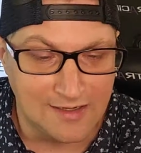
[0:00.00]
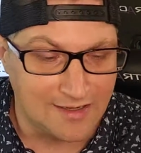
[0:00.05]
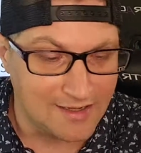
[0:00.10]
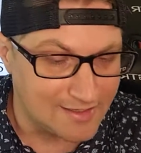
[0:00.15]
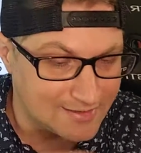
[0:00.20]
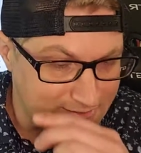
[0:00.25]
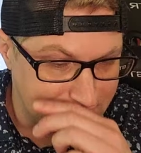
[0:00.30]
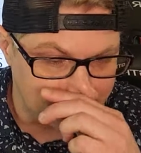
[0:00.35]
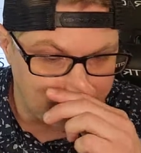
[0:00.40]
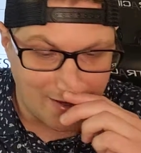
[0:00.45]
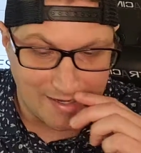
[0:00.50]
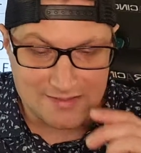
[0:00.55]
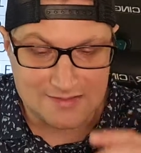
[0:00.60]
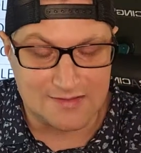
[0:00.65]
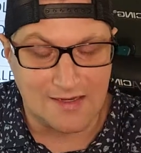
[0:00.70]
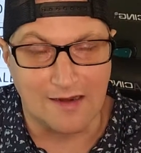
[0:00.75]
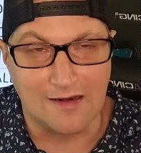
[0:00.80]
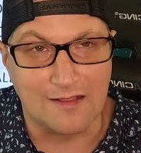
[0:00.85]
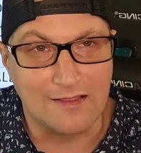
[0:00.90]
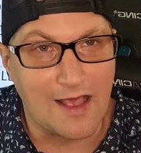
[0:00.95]
It's
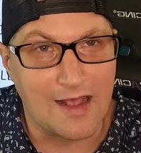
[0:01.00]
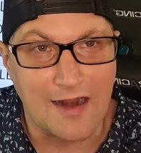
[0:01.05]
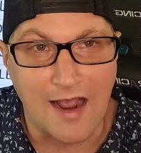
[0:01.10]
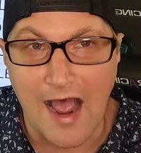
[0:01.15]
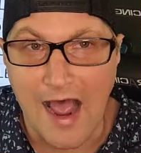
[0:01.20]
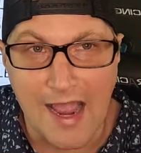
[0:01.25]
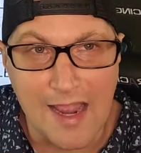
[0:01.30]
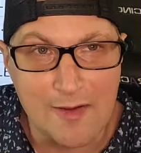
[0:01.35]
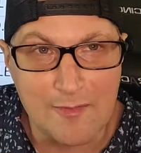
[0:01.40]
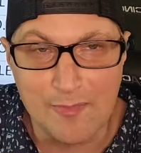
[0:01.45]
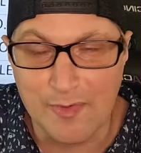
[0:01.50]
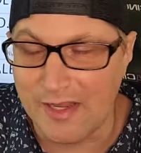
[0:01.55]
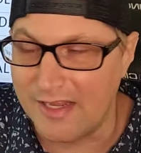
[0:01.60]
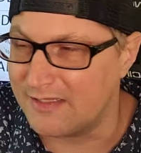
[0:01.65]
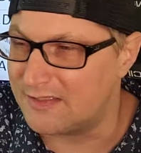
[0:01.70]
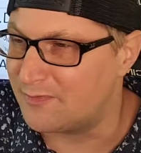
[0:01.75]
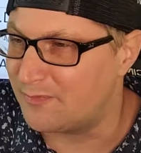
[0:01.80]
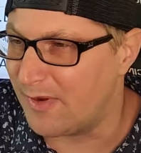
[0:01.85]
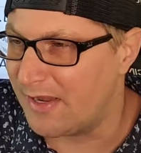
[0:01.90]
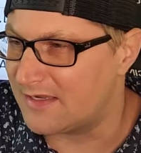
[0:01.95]
based on a lot of hype,
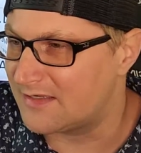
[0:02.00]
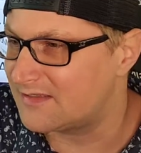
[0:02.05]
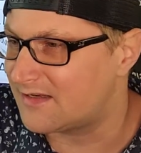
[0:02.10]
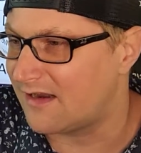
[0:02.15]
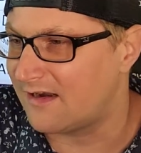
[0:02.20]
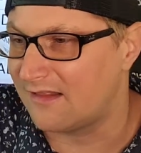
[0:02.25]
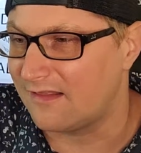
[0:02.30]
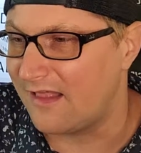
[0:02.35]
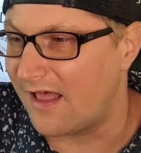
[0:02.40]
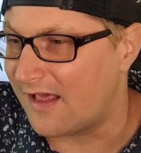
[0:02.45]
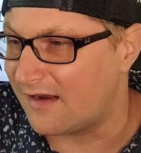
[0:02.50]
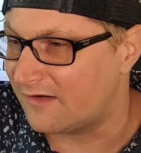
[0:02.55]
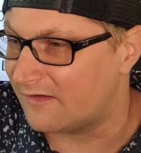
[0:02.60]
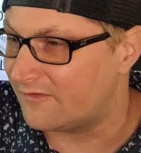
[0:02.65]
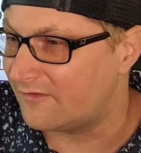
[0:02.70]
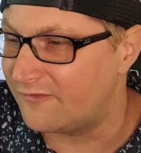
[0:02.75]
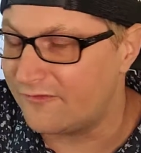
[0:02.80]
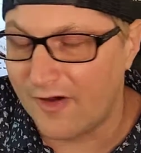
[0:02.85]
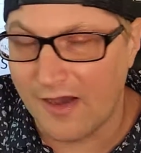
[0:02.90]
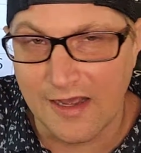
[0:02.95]
it's based on a lot
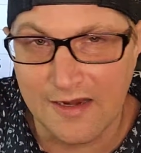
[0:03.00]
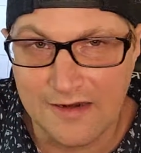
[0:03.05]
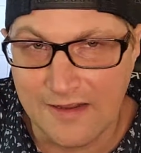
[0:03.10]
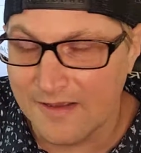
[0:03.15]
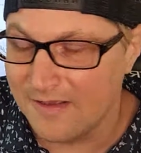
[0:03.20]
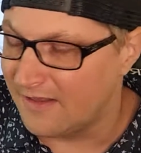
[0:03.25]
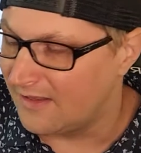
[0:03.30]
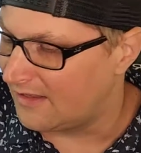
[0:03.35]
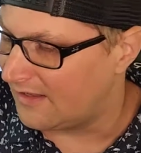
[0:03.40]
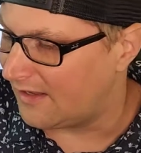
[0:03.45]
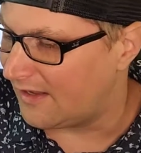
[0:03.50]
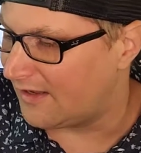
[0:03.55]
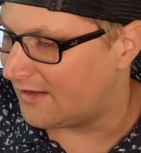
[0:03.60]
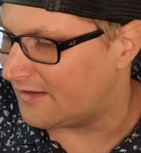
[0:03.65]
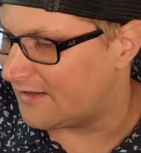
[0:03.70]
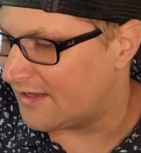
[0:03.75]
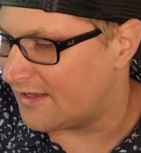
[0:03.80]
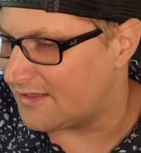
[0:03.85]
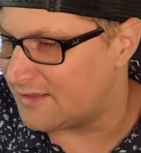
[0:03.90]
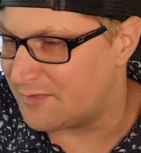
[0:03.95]
of FUD,
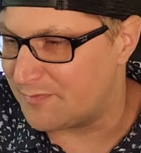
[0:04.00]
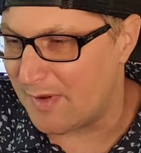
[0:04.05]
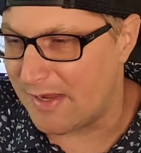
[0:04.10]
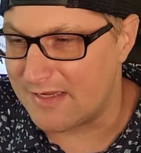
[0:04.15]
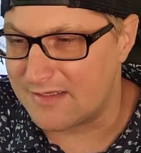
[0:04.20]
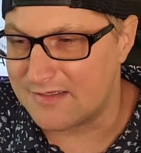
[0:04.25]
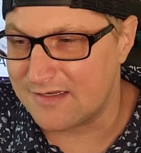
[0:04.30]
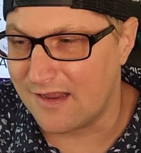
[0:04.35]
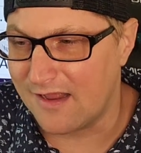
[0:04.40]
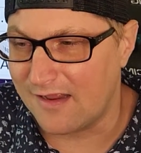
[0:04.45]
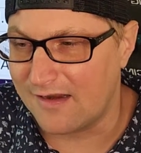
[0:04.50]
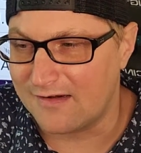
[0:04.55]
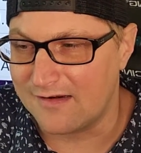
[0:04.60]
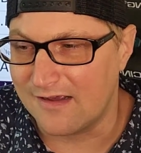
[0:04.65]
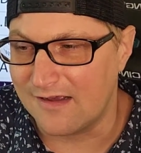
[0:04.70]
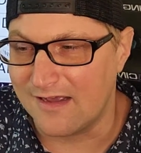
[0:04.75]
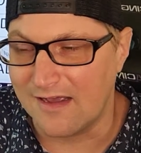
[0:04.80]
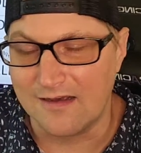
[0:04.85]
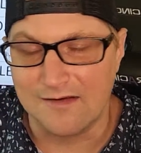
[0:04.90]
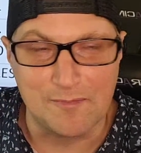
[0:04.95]
it's based
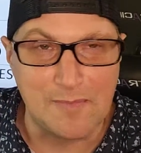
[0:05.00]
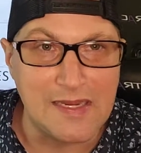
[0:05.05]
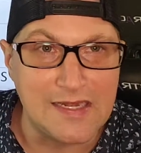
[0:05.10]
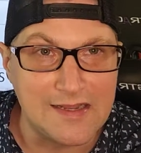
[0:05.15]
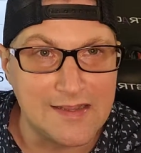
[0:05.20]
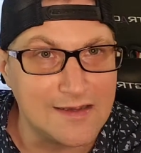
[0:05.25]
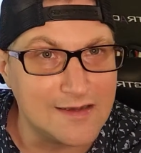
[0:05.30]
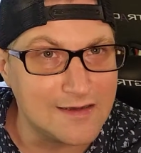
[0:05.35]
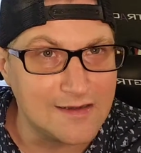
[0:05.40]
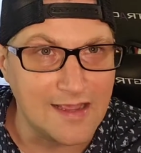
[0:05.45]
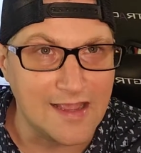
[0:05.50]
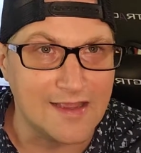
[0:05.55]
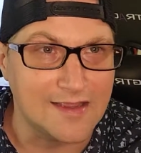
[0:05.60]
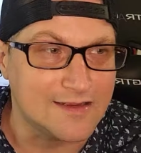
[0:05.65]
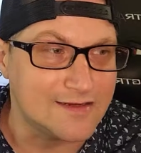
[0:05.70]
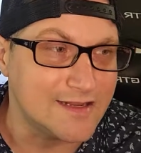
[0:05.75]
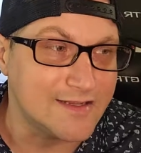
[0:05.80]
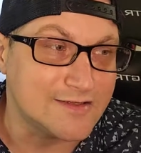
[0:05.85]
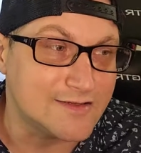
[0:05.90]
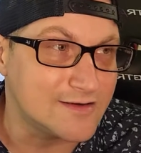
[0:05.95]
on media
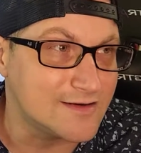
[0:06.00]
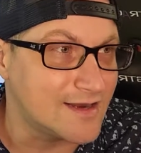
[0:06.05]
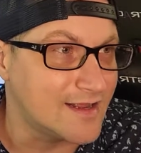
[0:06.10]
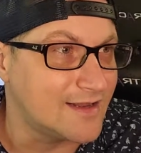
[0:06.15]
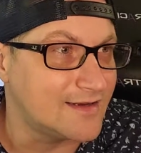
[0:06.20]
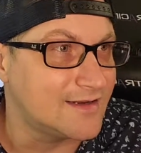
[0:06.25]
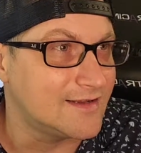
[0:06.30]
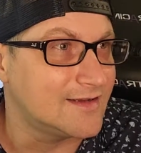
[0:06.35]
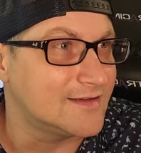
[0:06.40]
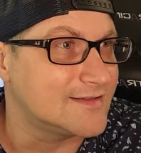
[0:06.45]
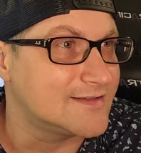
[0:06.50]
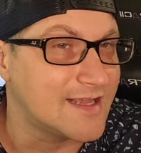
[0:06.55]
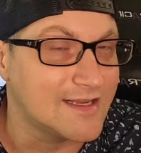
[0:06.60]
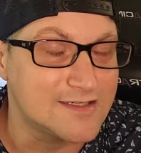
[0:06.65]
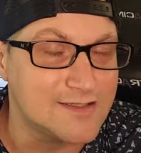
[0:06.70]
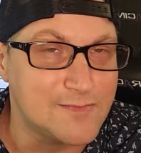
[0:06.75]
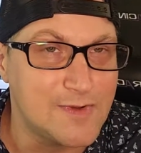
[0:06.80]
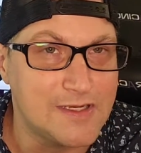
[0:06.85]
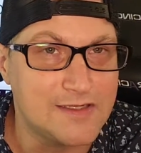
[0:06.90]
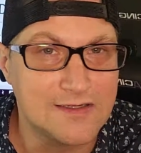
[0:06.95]
and internet
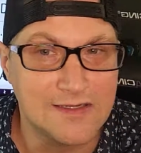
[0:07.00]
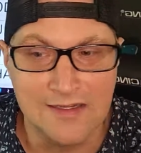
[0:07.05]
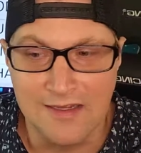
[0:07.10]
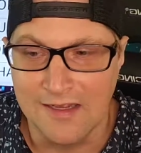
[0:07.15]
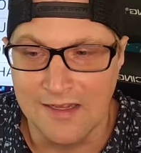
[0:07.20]
sentiment.